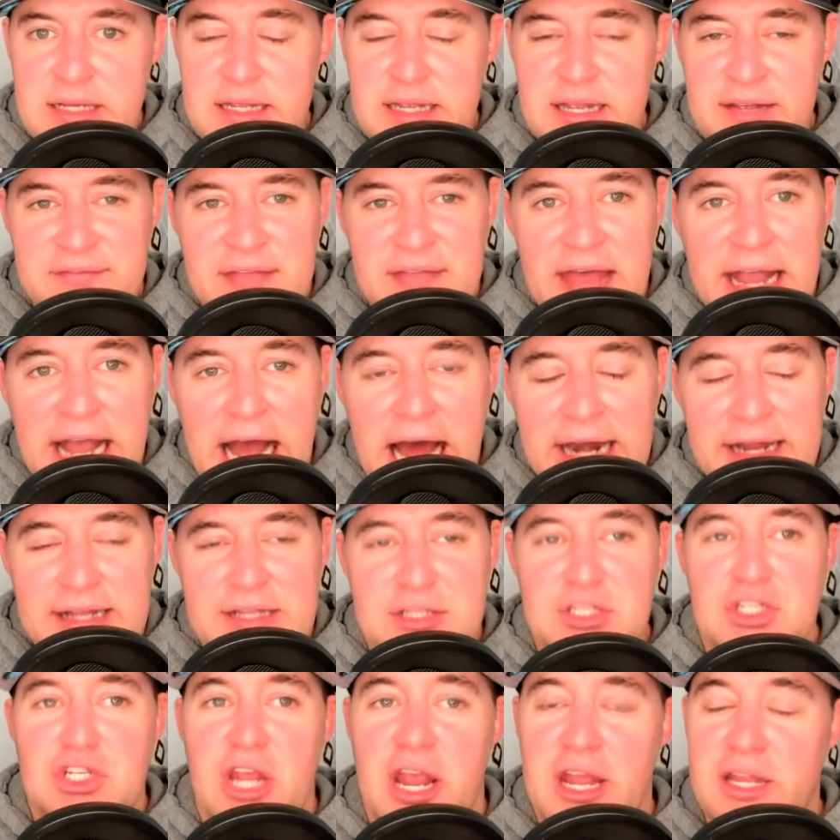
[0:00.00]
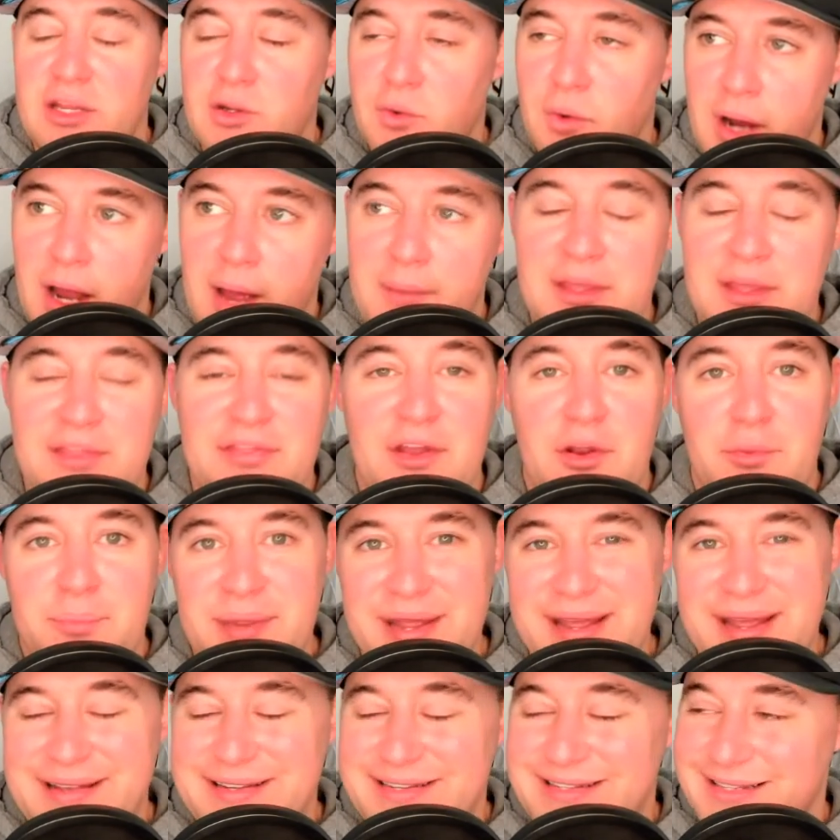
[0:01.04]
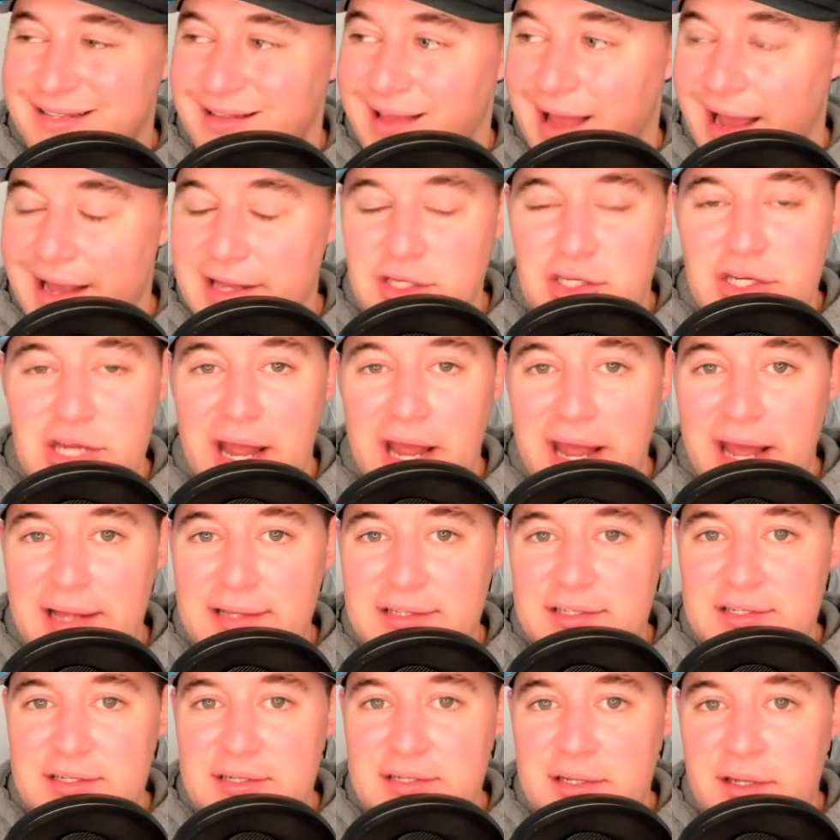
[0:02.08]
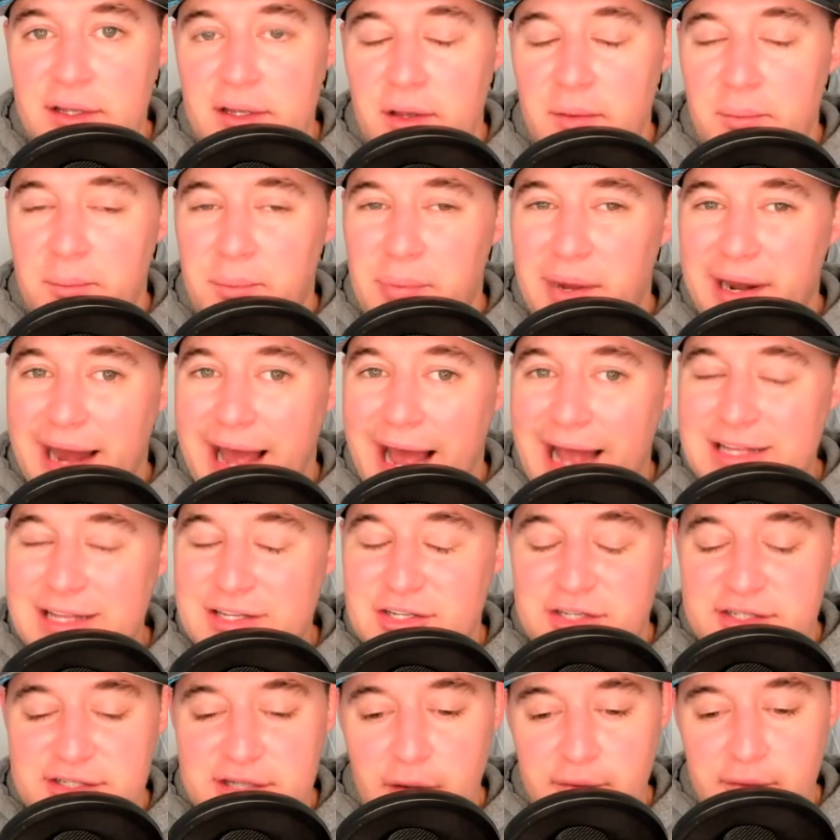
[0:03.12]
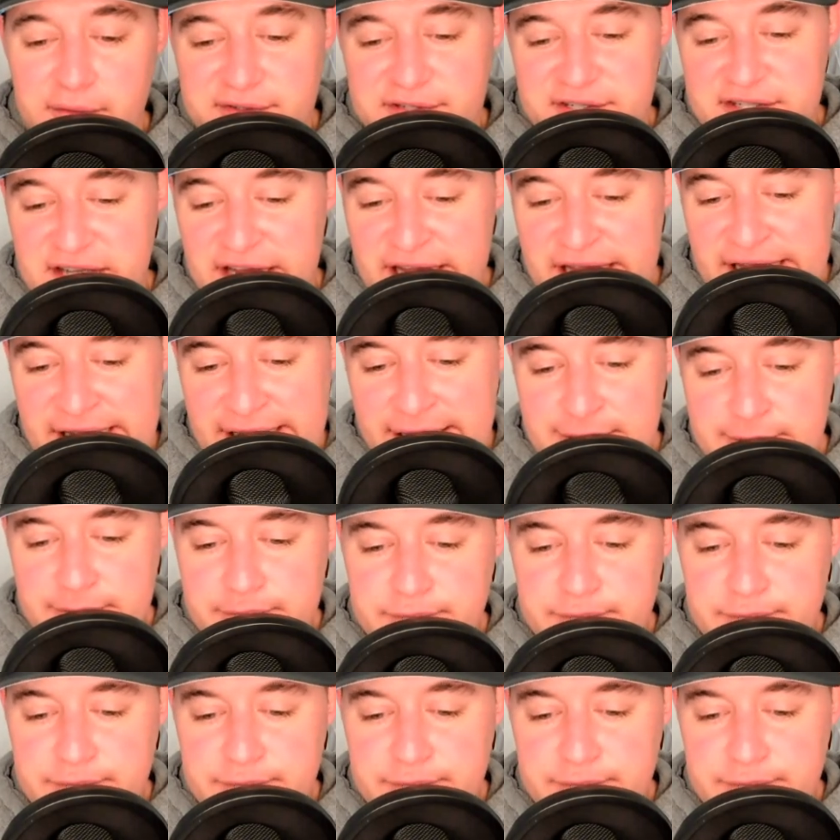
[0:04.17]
If they got it in January, I mean, there'd be a slight chance, but I just don't see it